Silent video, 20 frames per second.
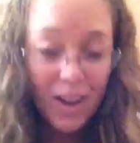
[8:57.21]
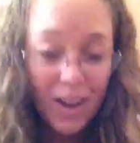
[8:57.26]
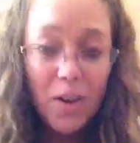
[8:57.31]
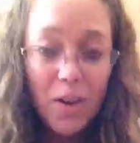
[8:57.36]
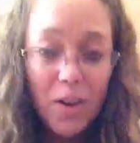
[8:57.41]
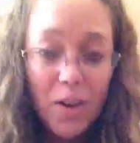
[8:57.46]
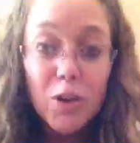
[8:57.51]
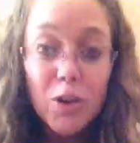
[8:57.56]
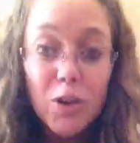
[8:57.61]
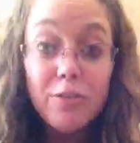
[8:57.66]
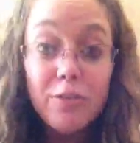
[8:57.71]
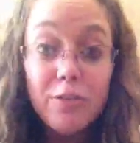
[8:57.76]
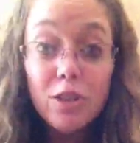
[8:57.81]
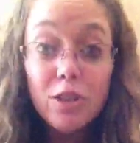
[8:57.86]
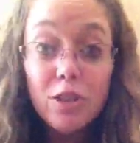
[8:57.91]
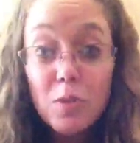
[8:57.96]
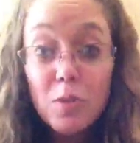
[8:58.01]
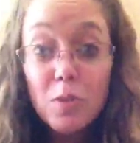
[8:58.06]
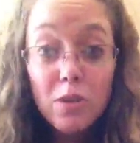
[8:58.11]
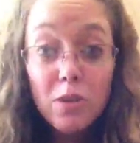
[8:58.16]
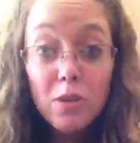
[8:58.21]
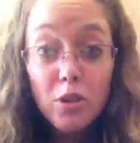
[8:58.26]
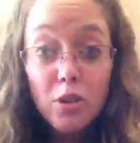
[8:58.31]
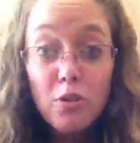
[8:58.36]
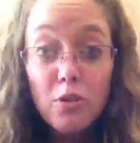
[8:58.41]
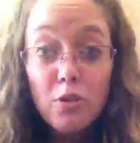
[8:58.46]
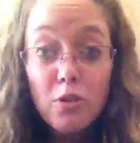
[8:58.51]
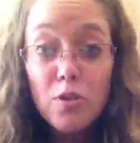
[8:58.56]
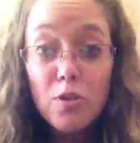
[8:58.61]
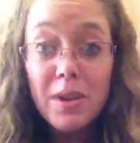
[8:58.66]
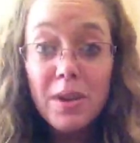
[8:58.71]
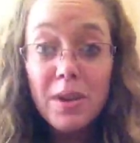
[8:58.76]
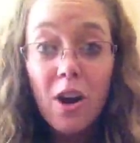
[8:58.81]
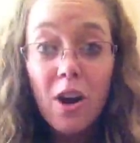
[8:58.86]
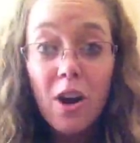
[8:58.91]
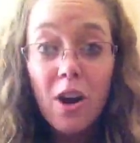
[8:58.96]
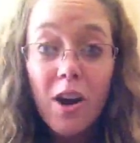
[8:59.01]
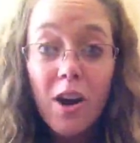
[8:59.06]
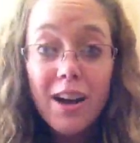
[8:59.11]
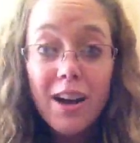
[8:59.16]
you'll have to look for me
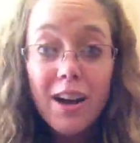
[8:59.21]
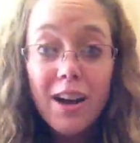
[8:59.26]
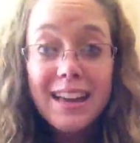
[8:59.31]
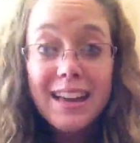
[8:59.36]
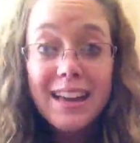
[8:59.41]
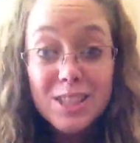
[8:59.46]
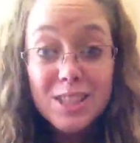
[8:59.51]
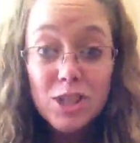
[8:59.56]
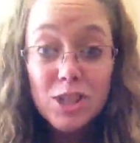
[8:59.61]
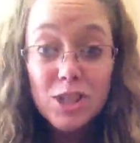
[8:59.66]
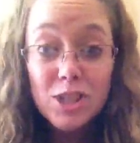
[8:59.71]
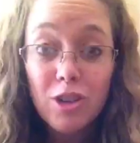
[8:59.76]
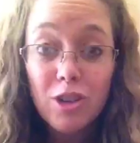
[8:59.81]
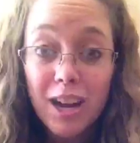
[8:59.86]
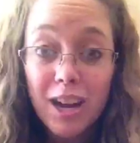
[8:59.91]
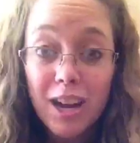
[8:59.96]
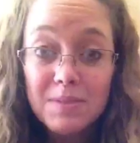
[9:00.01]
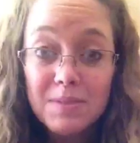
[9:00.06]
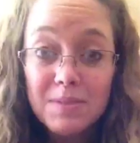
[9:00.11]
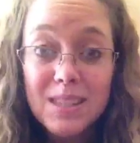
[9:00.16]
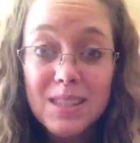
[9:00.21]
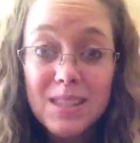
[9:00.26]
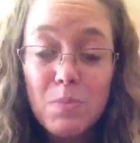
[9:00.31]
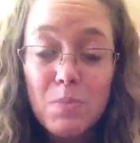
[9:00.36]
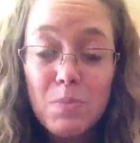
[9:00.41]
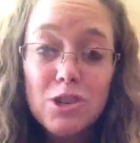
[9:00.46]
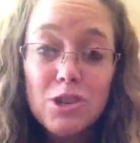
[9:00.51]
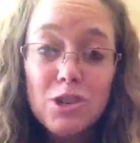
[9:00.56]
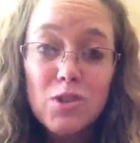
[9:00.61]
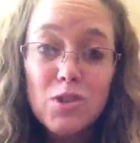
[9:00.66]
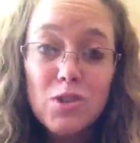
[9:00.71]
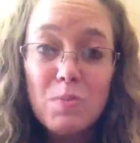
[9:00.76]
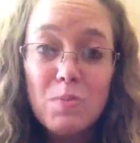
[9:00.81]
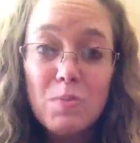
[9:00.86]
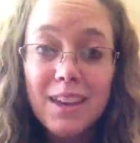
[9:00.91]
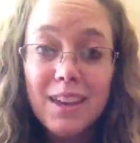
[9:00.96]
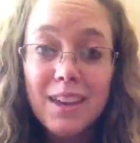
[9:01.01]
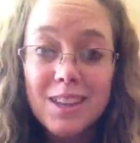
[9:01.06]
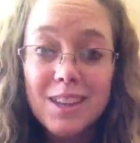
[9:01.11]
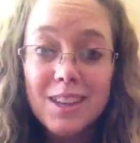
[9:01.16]
on Instagram to see pictures of my
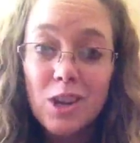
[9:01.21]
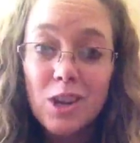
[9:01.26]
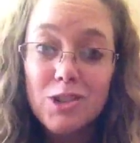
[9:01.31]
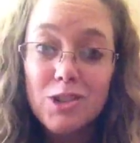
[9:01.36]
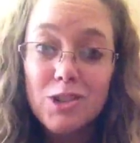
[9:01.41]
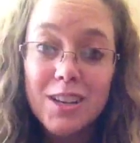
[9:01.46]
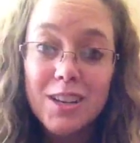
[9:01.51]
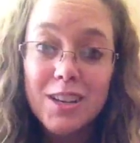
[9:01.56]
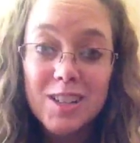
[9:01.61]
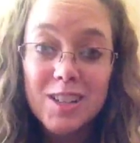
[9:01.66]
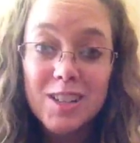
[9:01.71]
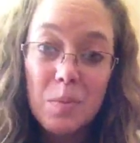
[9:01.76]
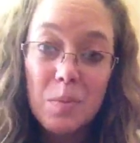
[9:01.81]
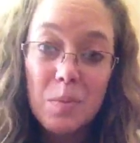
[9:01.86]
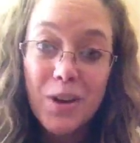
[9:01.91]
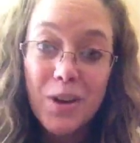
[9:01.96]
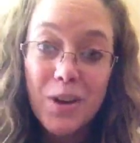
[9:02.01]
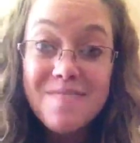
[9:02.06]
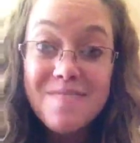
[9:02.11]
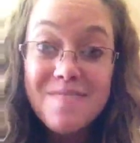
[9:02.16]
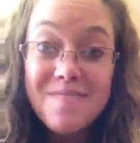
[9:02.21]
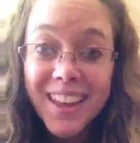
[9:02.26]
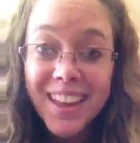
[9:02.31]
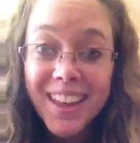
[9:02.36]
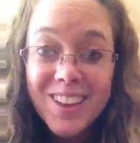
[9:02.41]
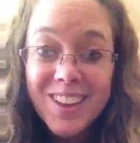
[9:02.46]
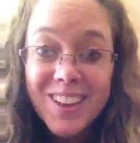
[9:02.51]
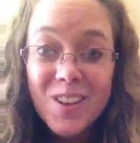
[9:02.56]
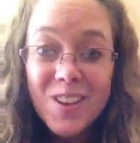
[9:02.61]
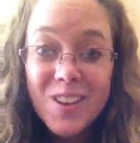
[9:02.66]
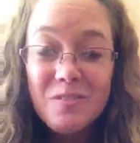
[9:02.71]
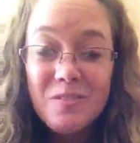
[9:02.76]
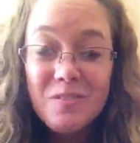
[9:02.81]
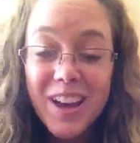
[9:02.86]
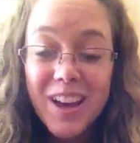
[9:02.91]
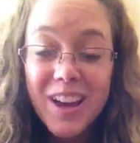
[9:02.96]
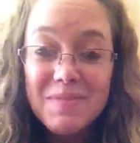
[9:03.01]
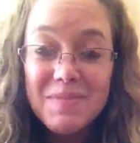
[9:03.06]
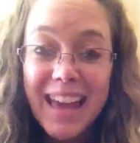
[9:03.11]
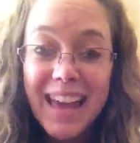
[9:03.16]
kids all dressed up. Okay, you can
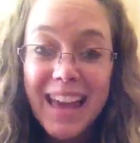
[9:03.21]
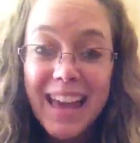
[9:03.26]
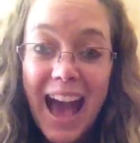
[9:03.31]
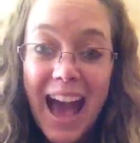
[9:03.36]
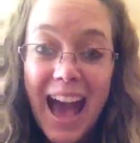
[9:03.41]
find me at